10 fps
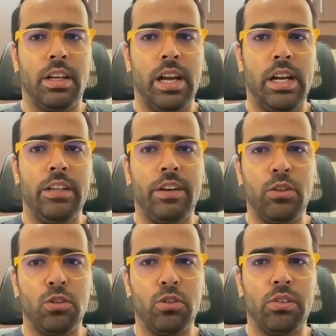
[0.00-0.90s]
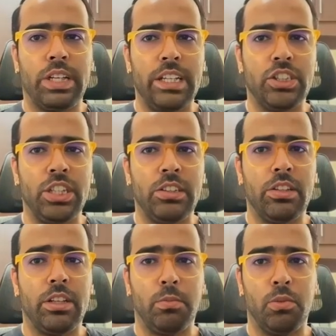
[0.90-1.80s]
And if I go to cached
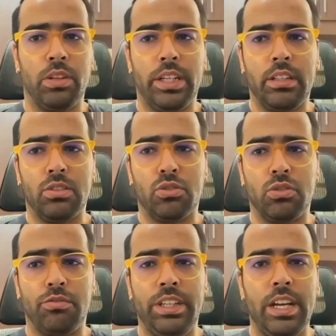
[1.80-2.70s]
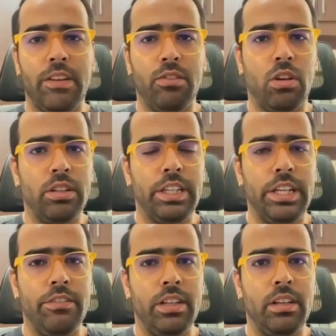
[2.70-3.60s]
thread pool, right? So we have not
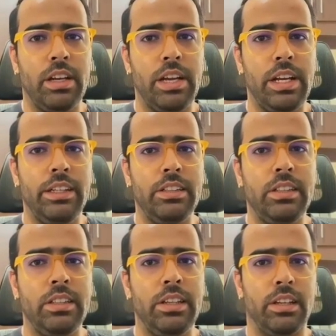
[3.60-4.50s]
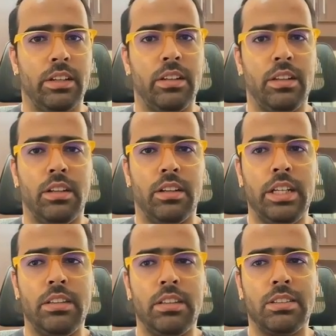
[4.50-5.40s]
given anything here,
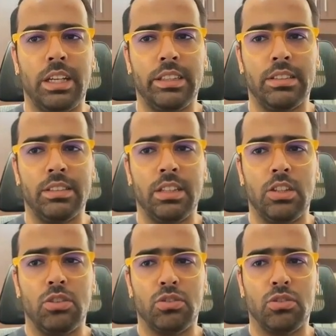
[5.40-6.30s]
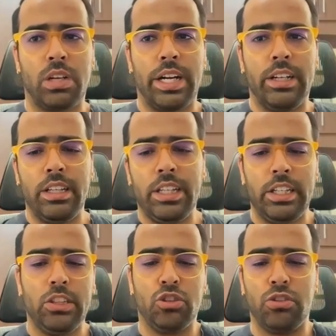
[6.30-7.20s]
right? The size. So ideally
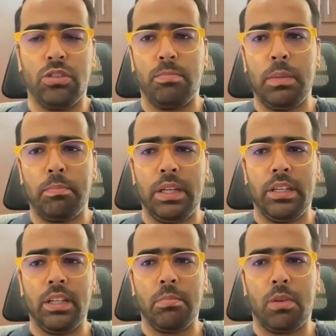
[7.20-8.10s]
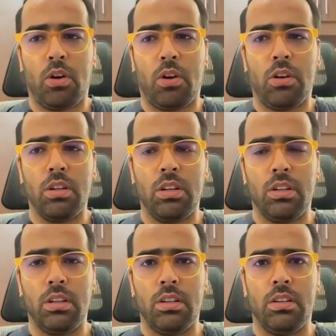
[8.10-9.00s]
it should be picked up all,
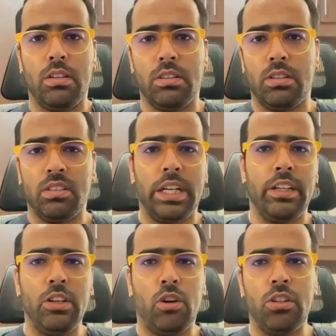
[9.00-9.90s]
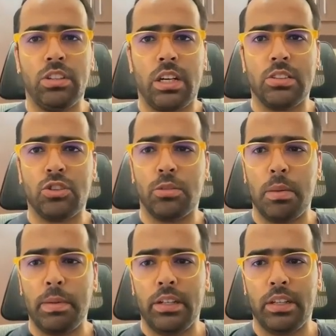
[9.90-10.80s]
ideally all tasks should be
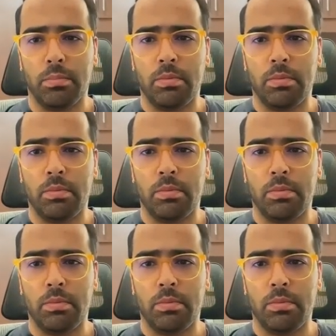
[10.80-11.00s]
picked up.